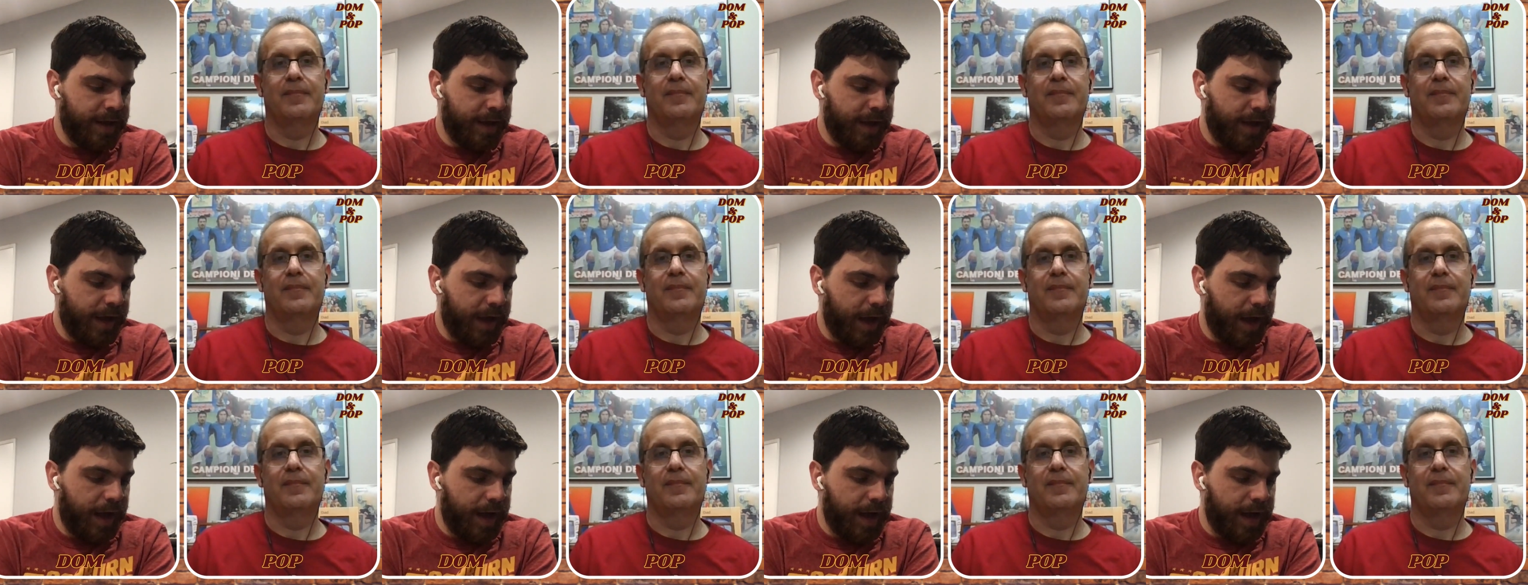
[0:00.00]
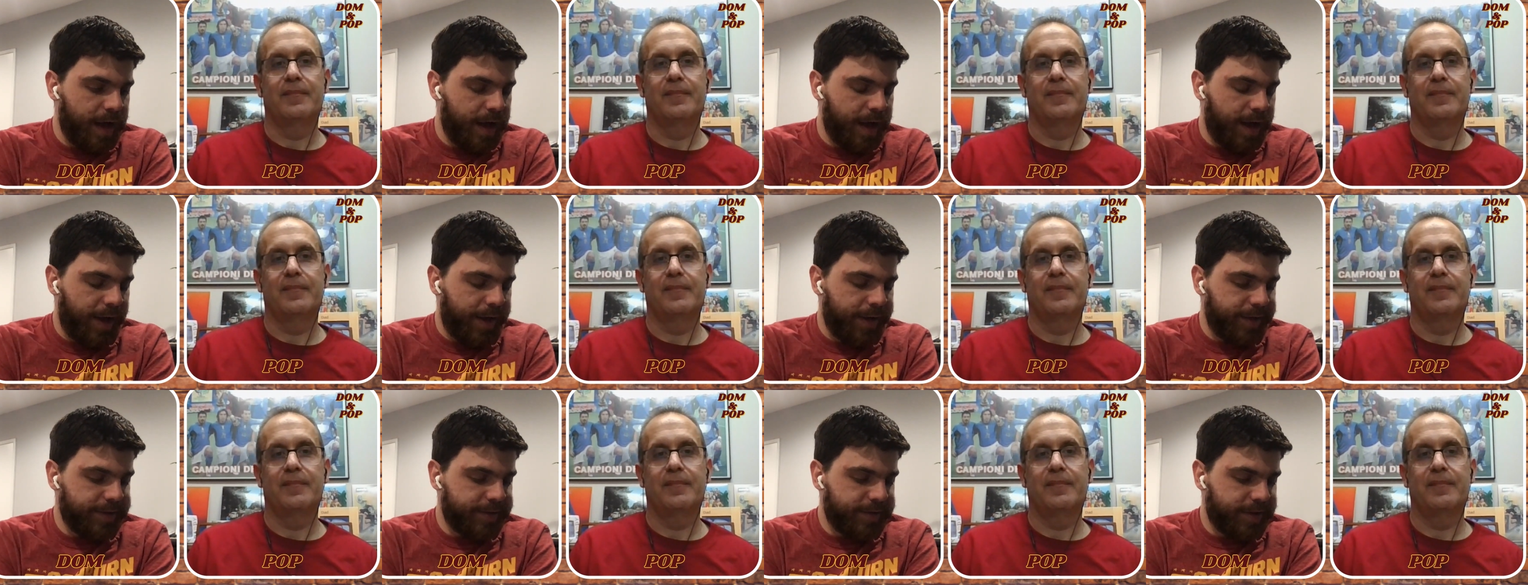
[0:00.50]

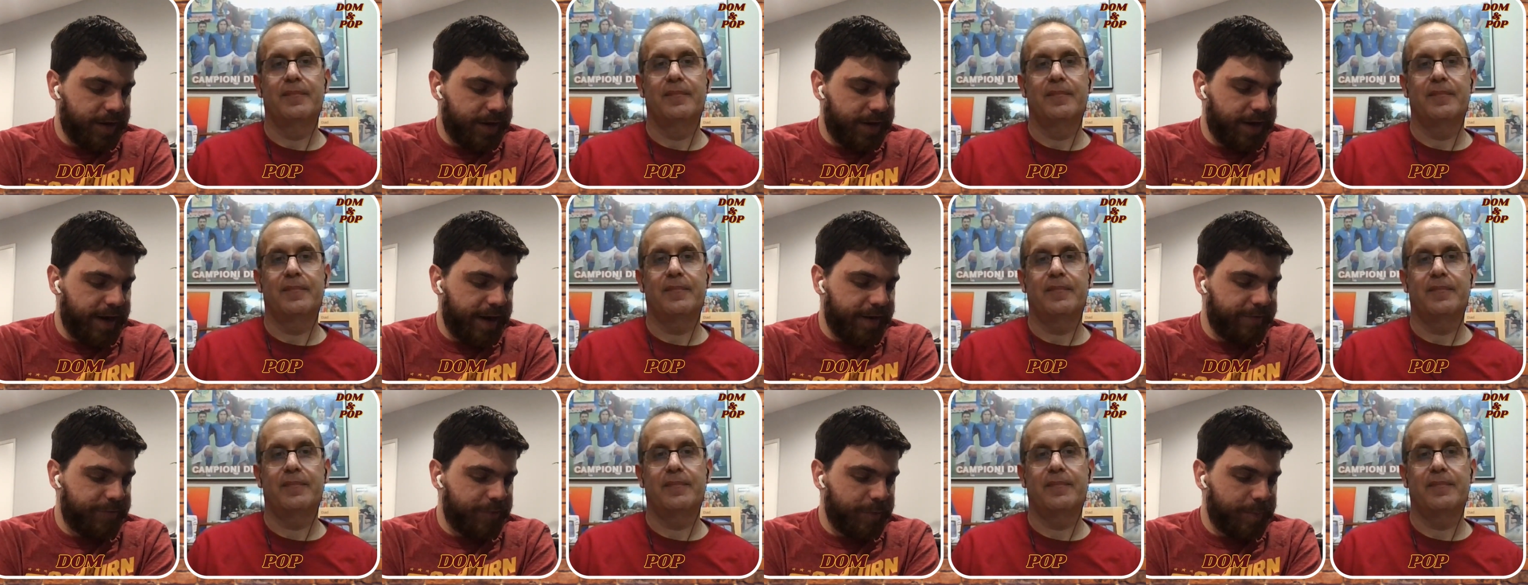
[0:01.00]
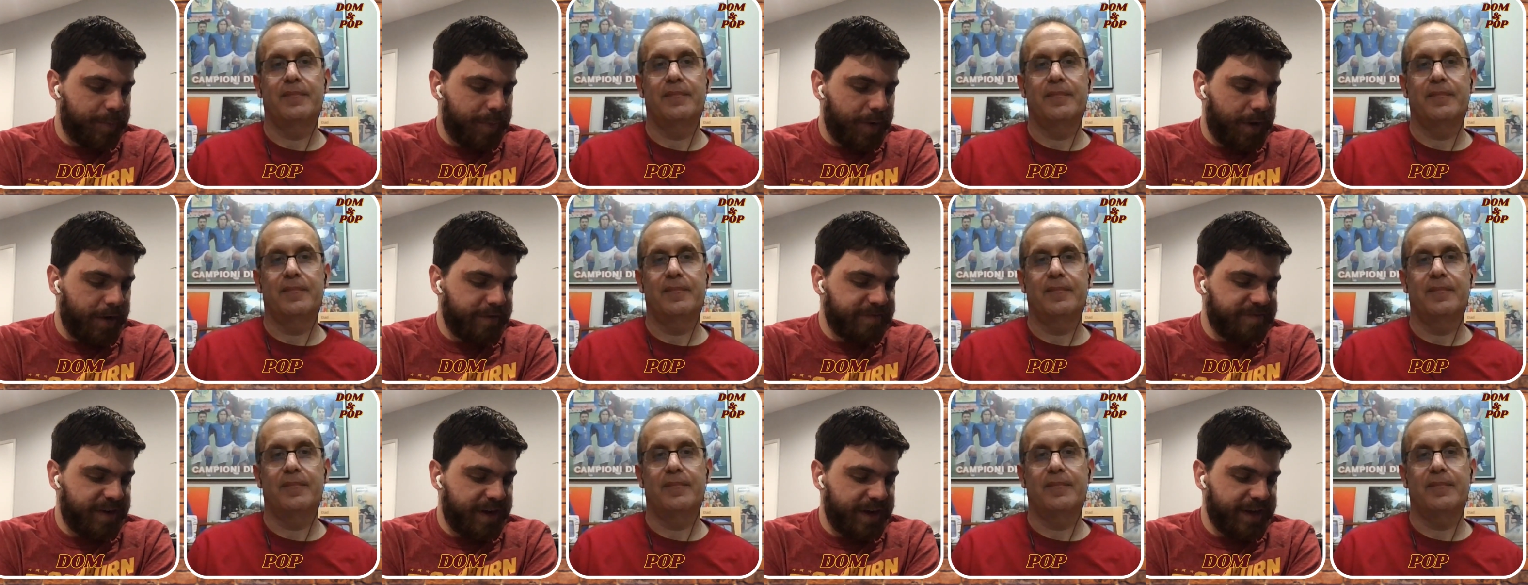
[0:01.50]
Speaker 1: Uh, Sunday Night Football,
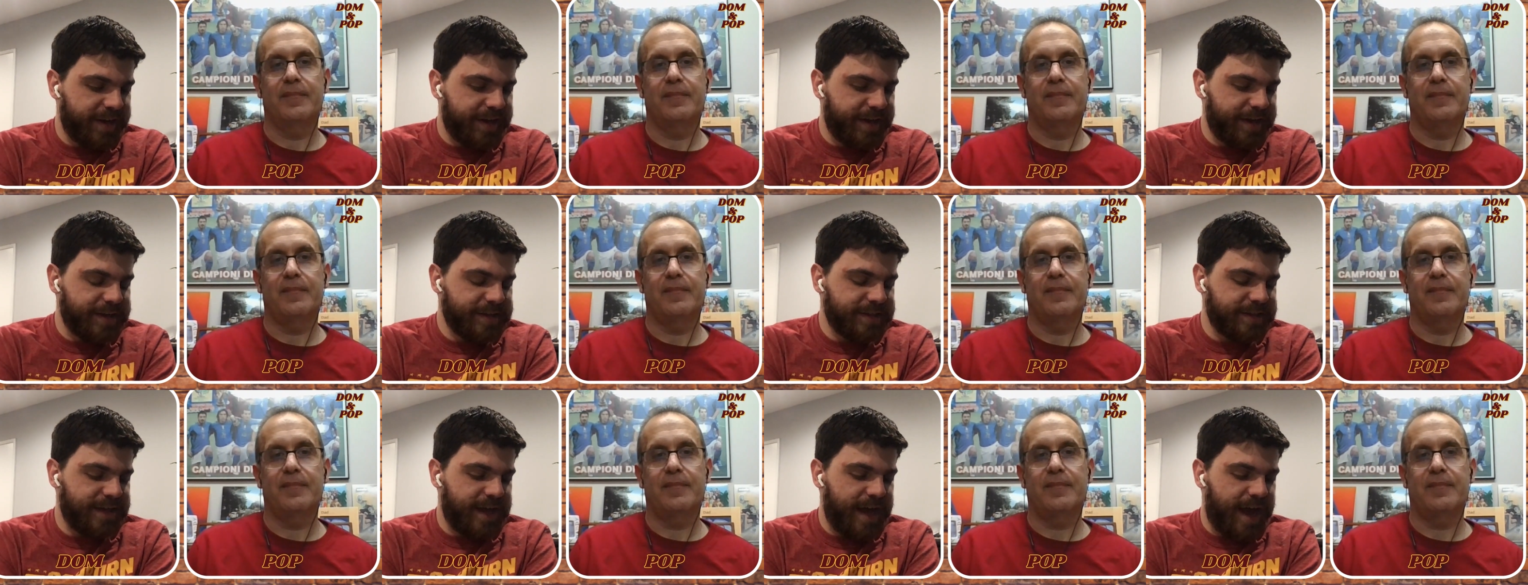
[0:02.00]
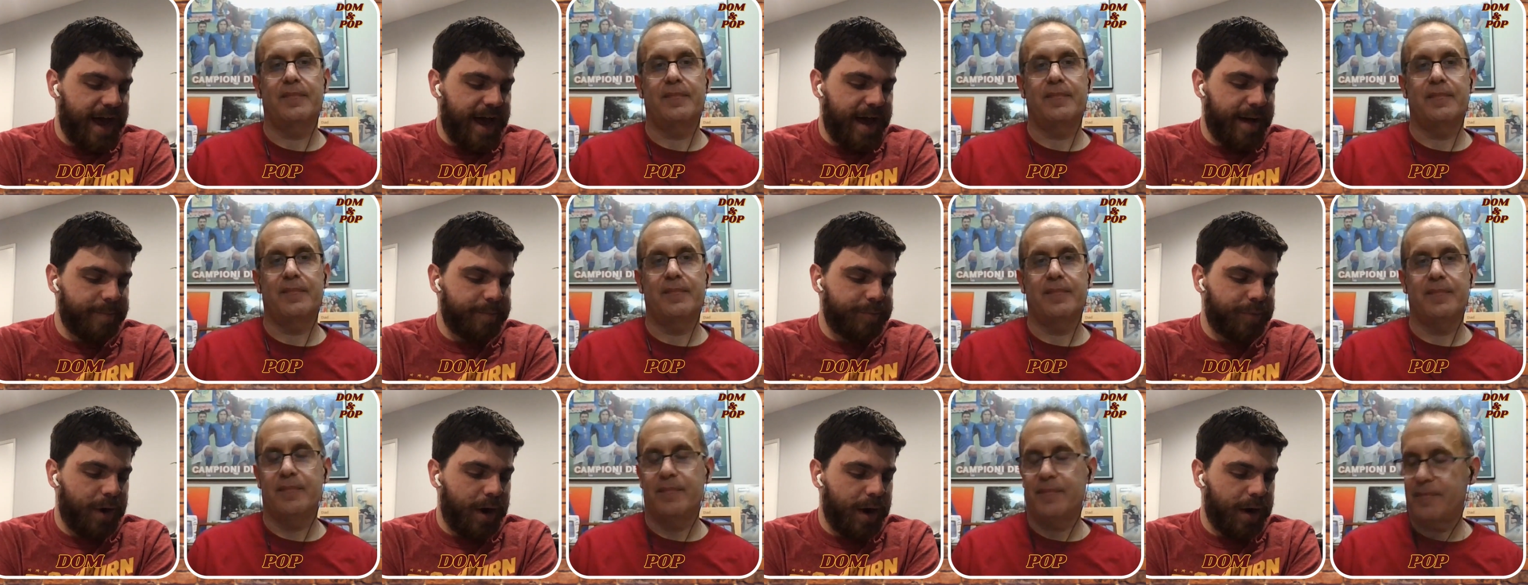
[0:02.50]
Vikings at
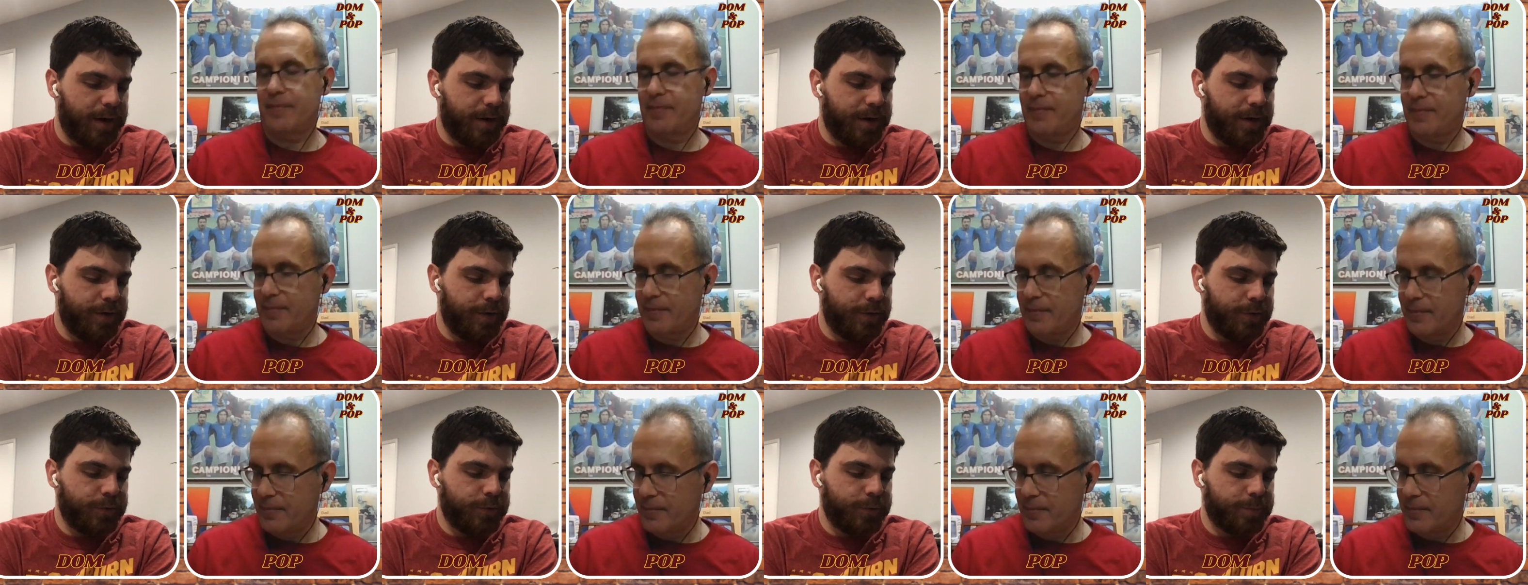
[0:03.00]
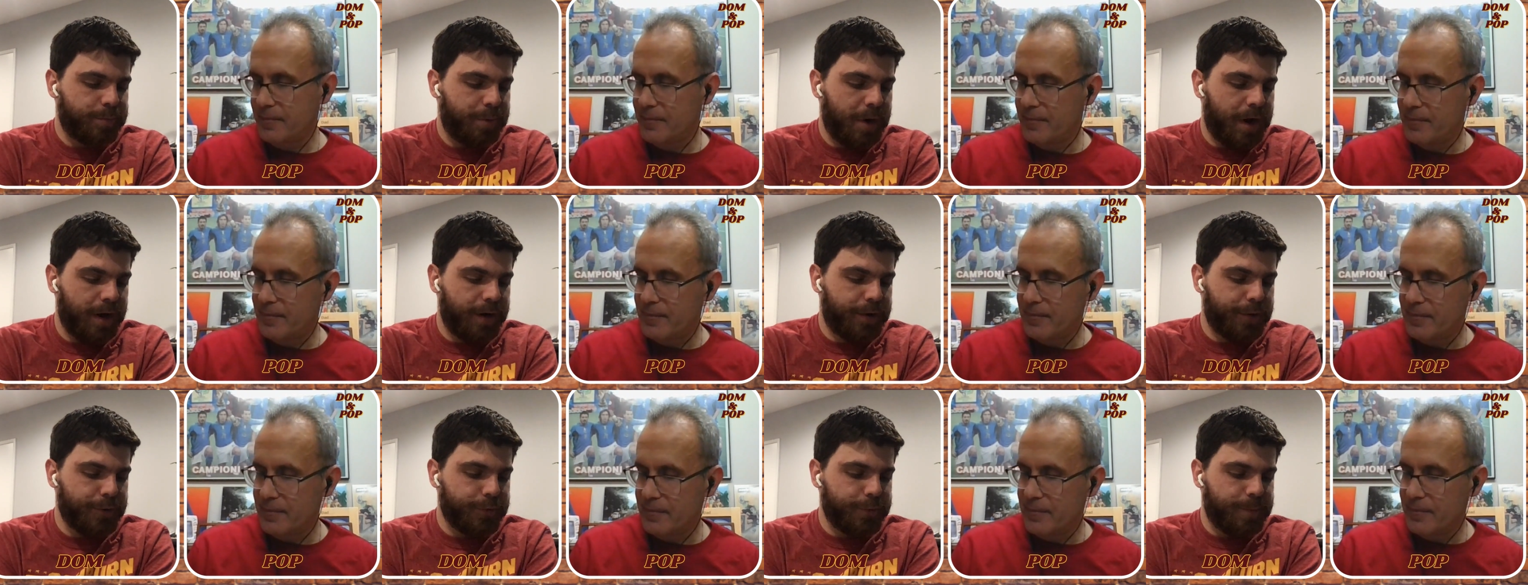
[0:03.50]
Broncos.
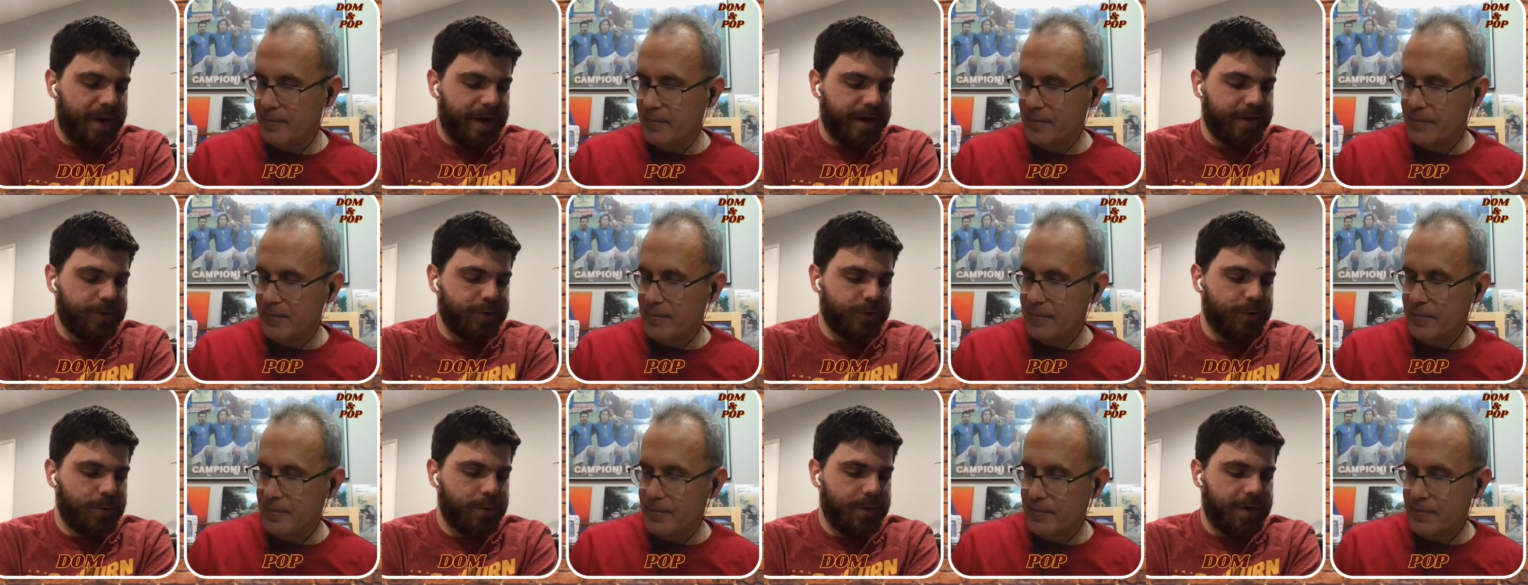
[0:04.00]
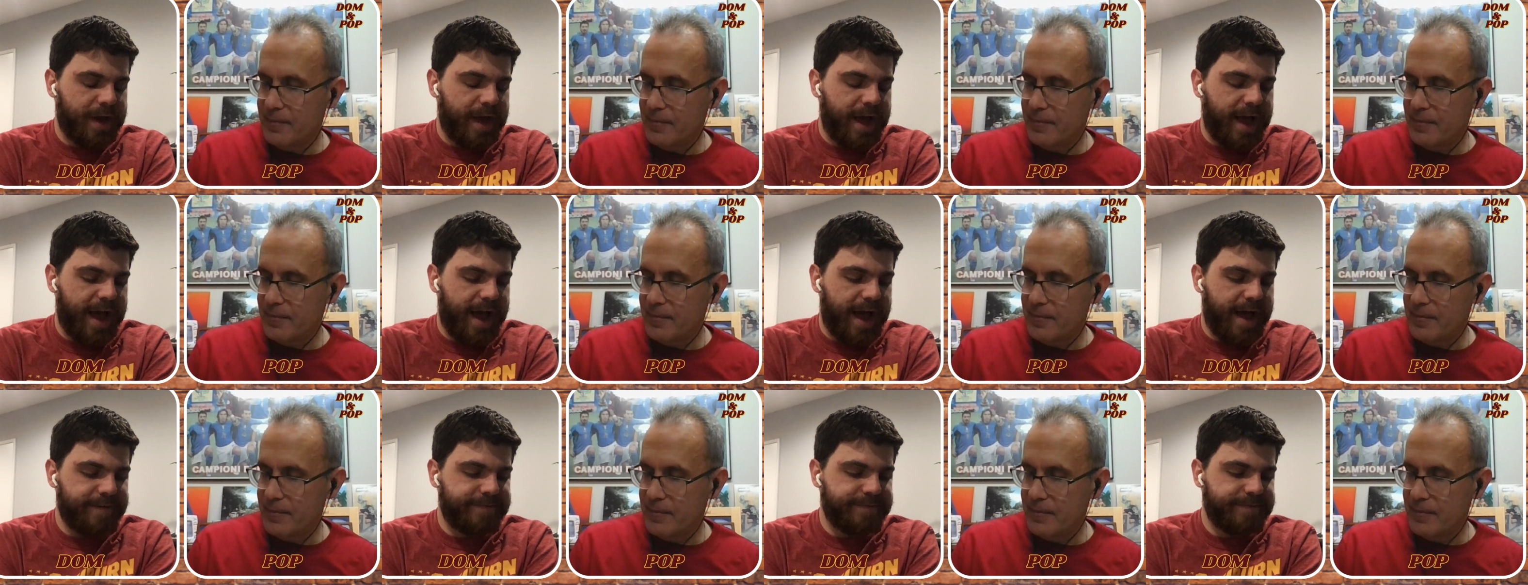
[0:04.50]
Broncos minus two and a
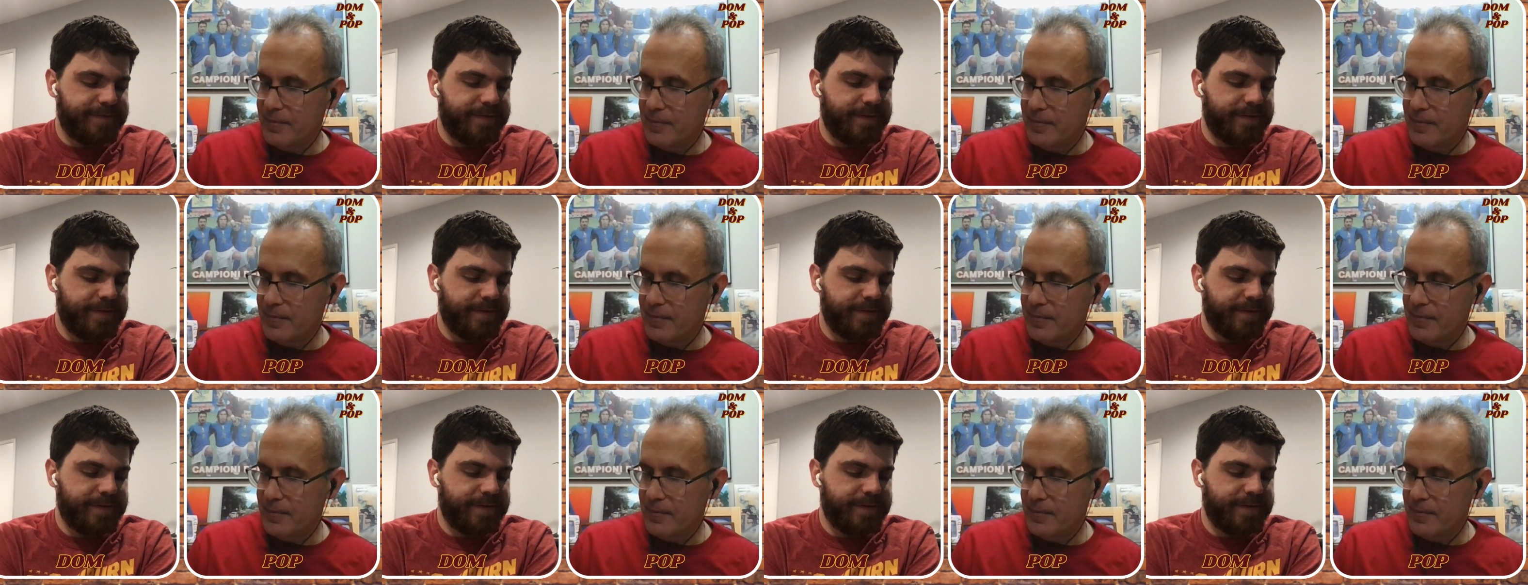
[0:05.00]
half.